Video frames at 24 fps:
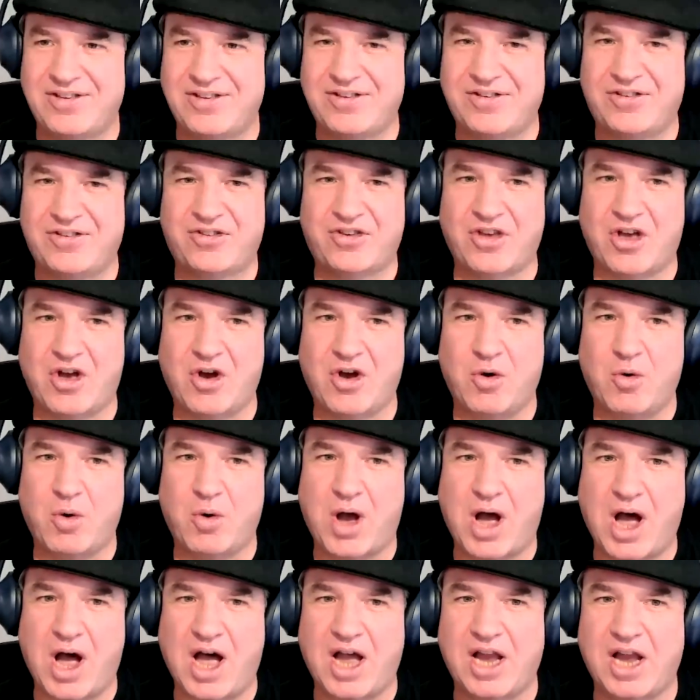
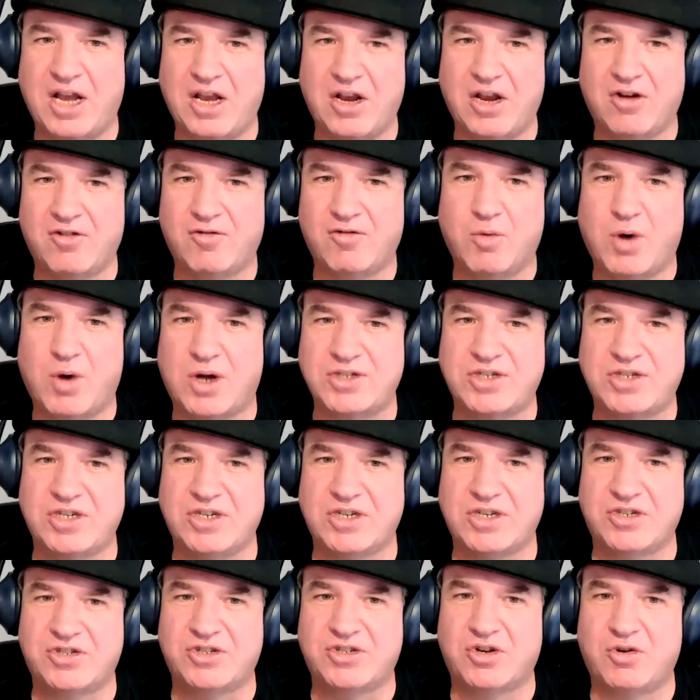So I love watching
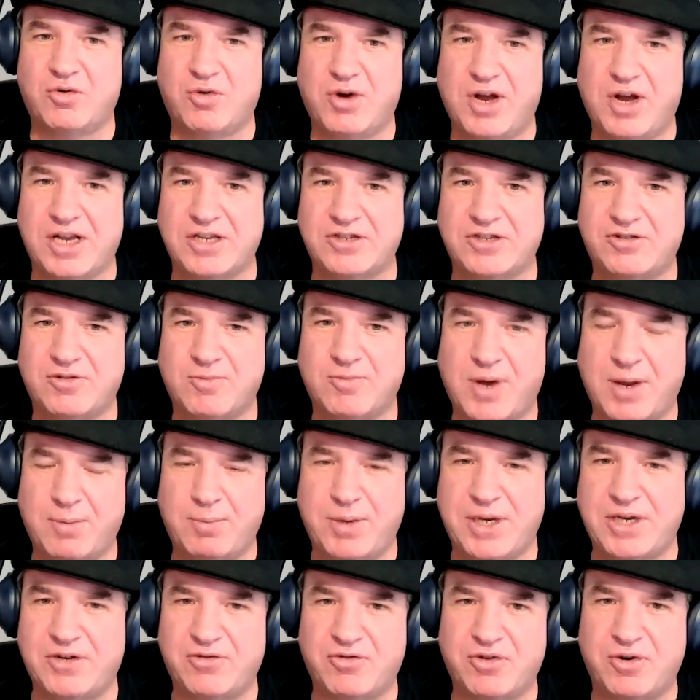the sunrise from my
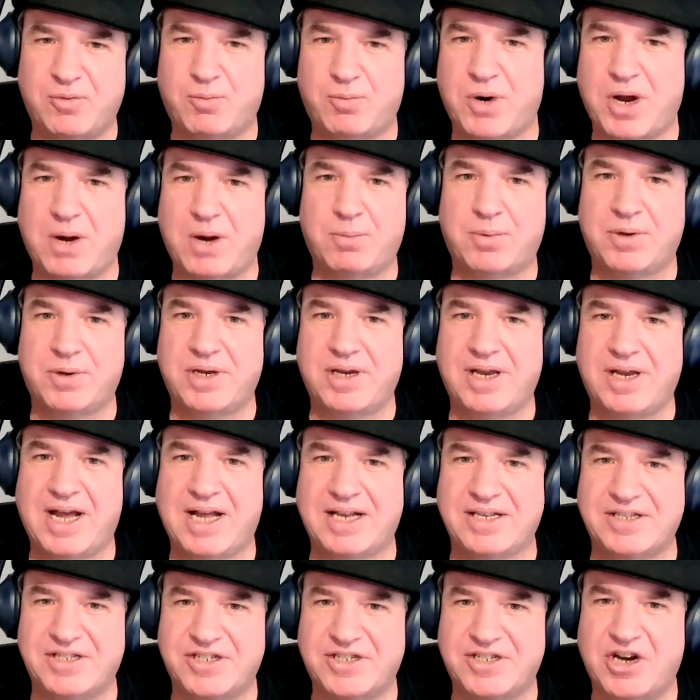beachfront property
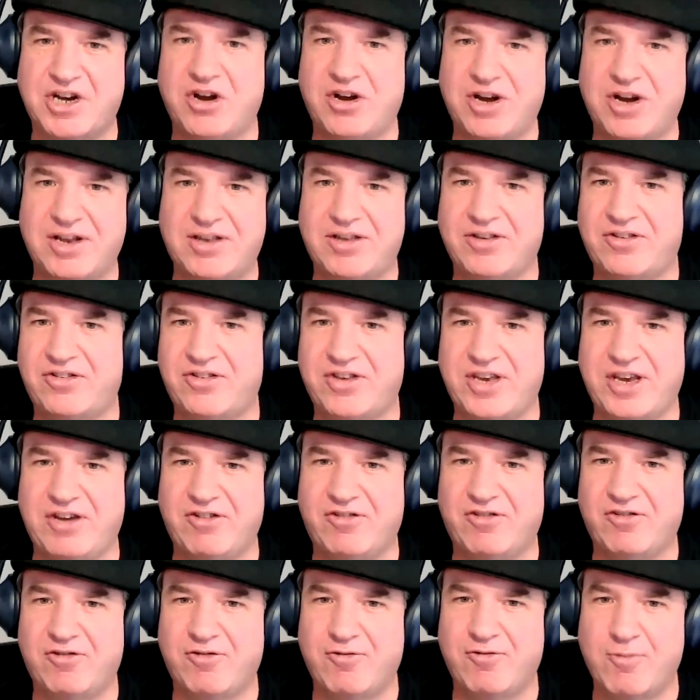and staring at the sea
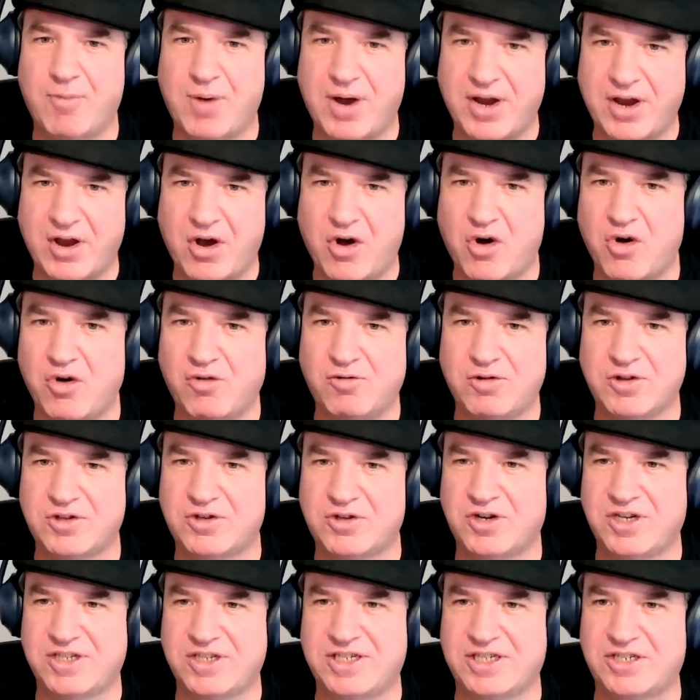from my oval
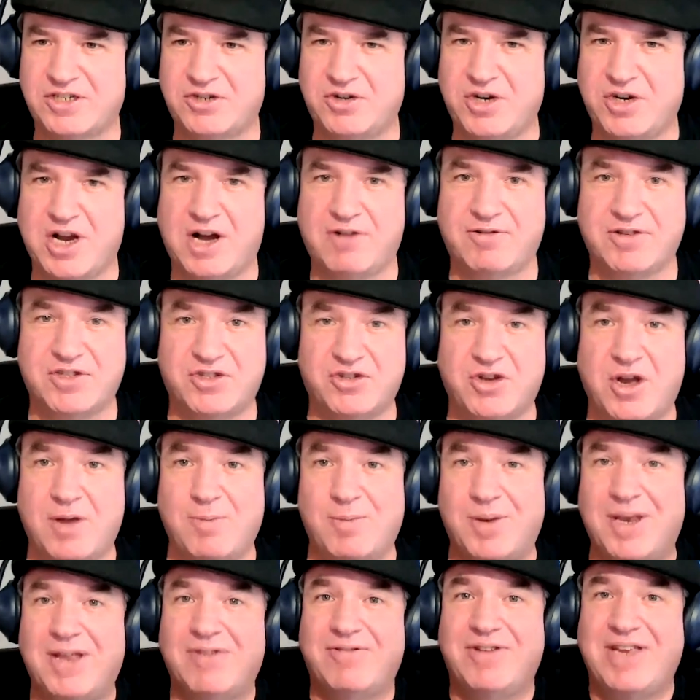36-degree office. So
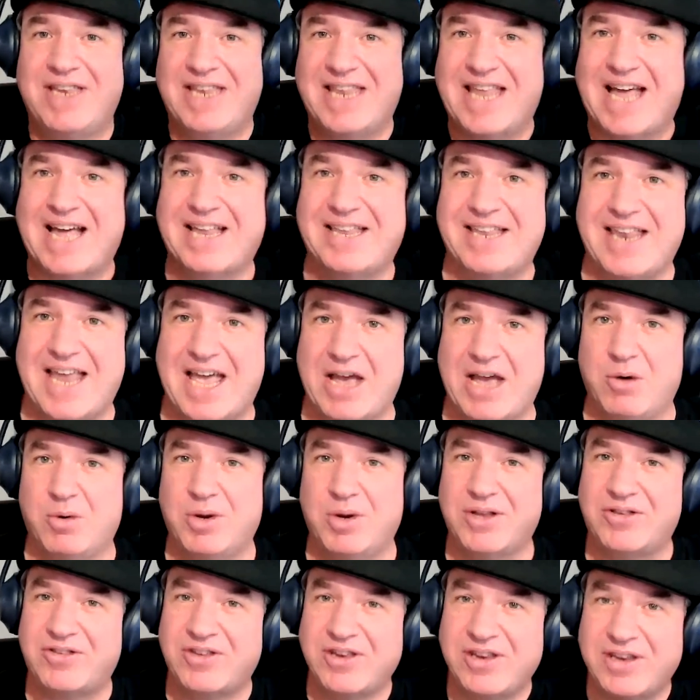I'm living that now.
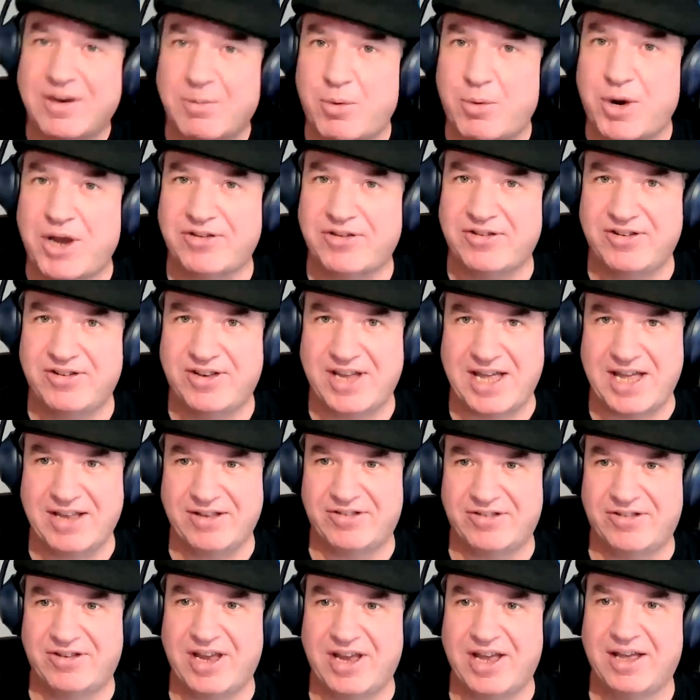It's in the present
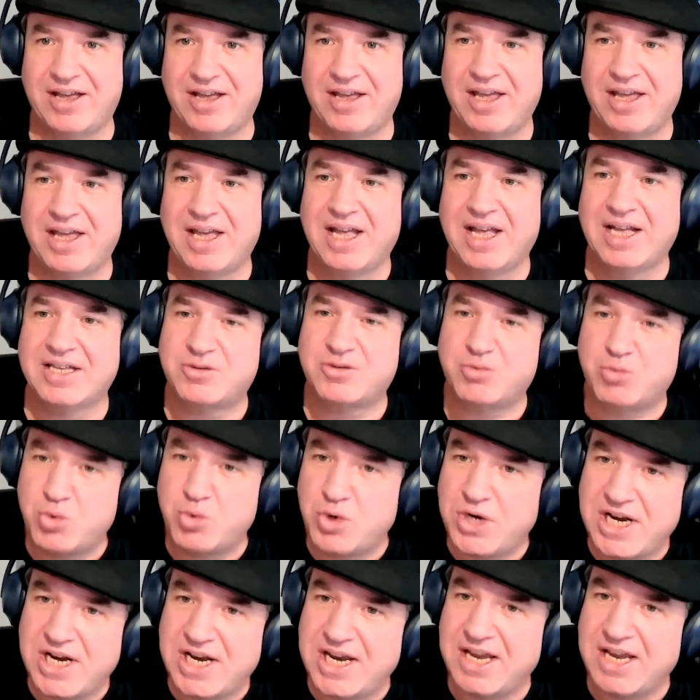tense, yeah? It's a
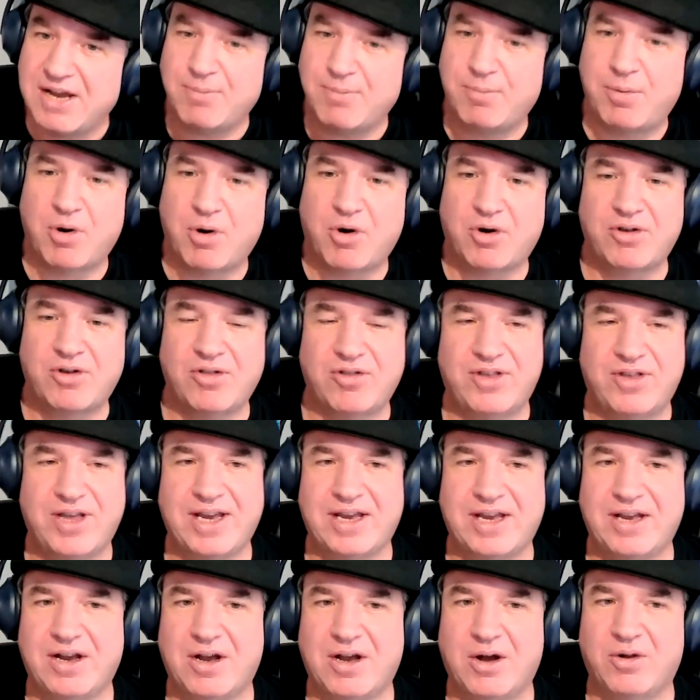really important
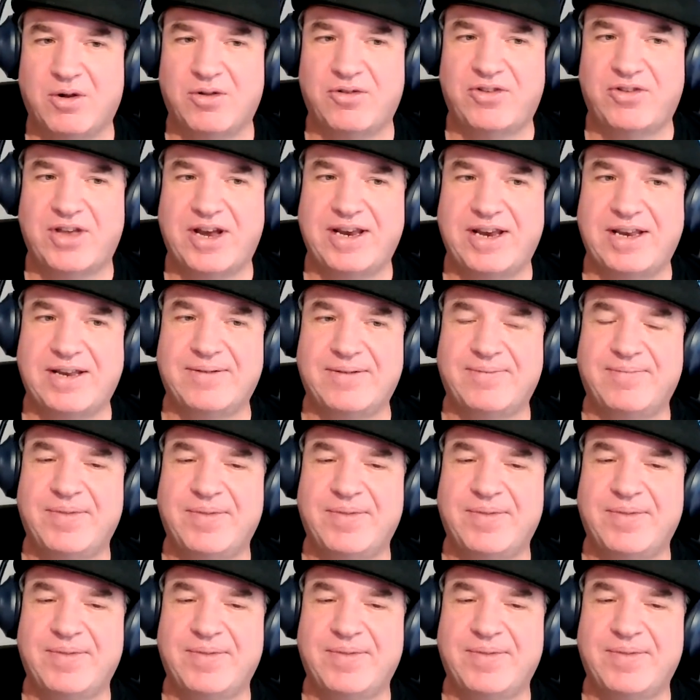thing in goal setting